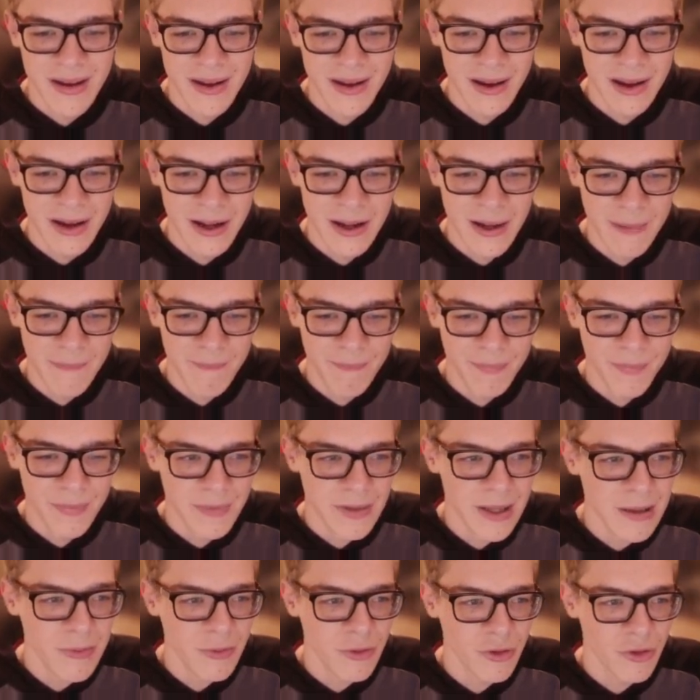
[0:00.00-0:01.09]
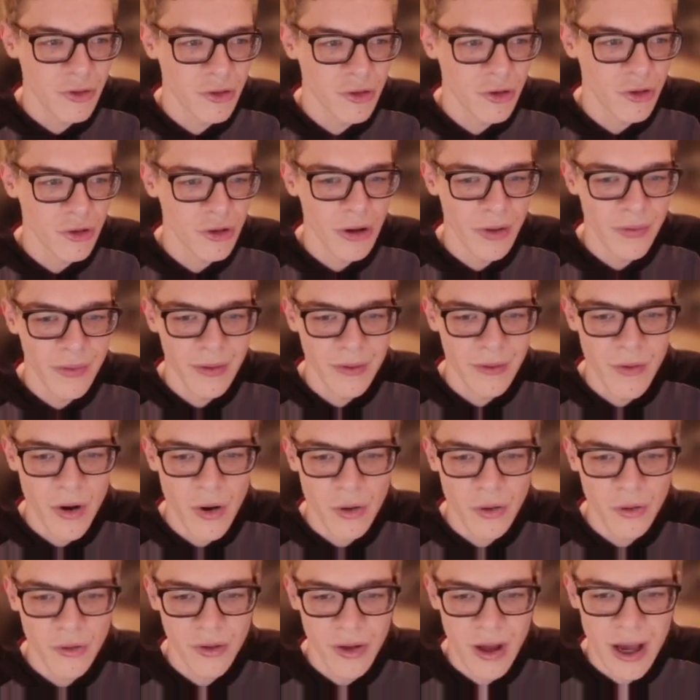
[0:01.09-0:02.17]
Um, keeps us just on the
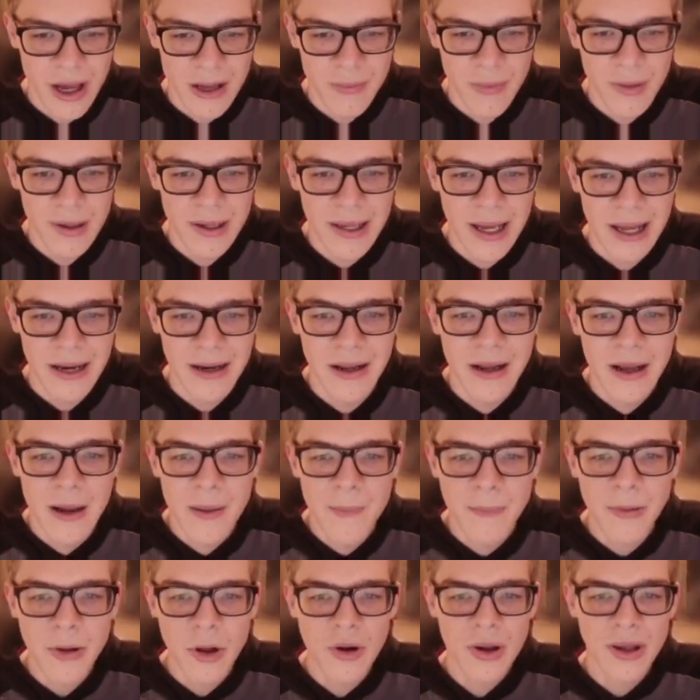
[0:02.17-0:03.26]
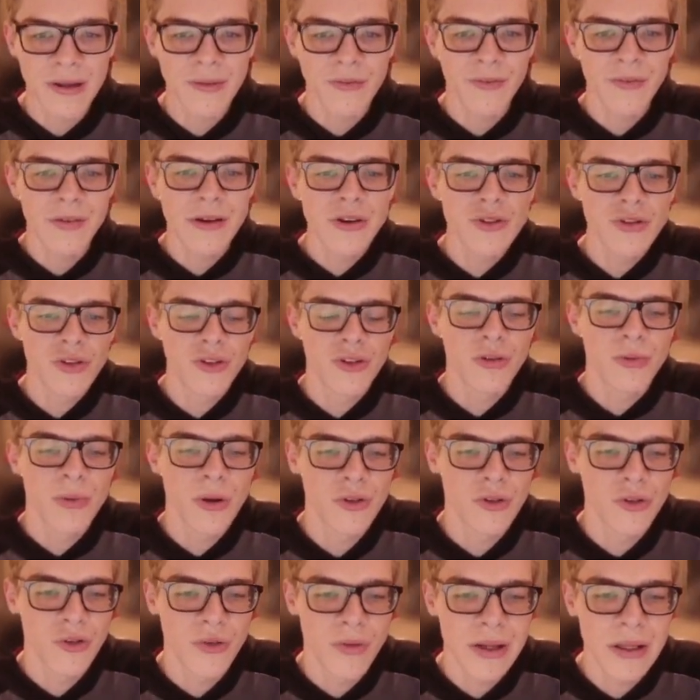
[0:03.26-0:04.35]
wrong side, but again, blocking features
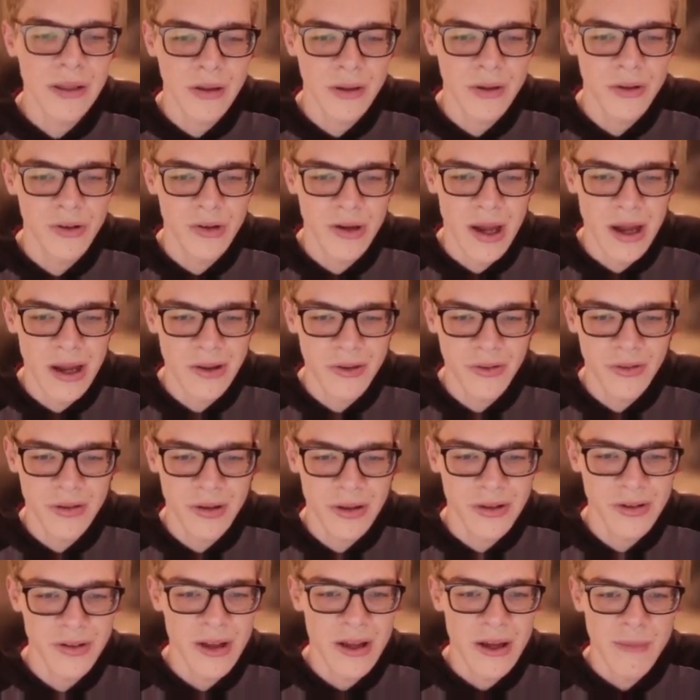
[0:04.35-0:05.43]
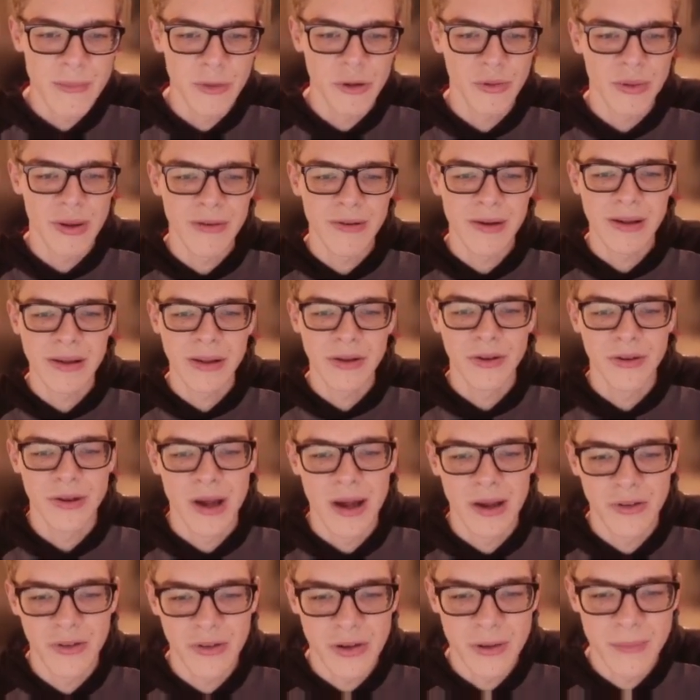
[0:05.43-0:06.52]
towards Greenland and Iceland, between Greenland and
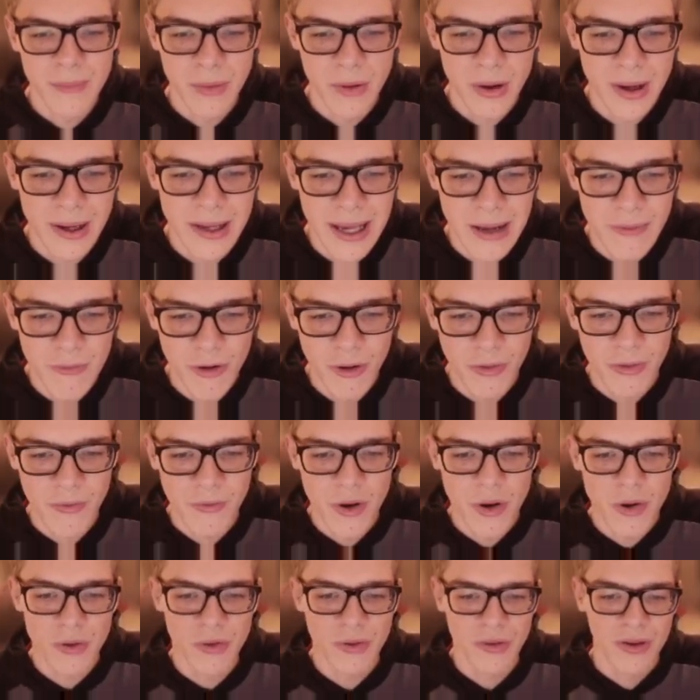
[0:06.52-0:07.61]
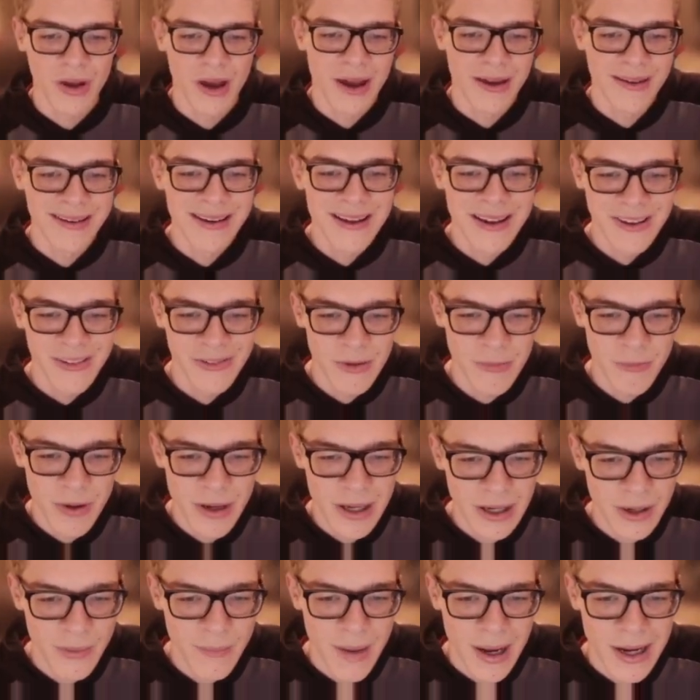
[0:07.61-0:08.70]
Iceland, but again, we're on the wrong side, so we're
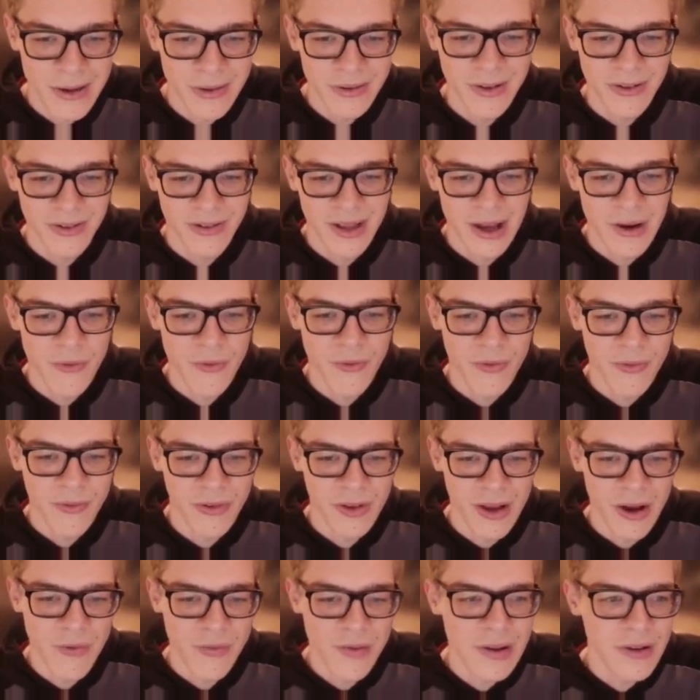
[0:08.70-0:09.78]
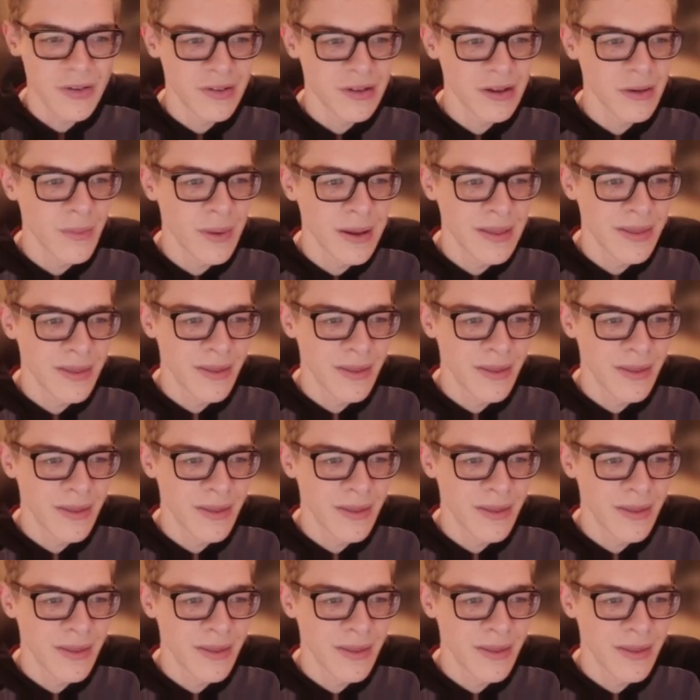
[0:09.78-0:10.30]
bringing a milder south southeasterly wind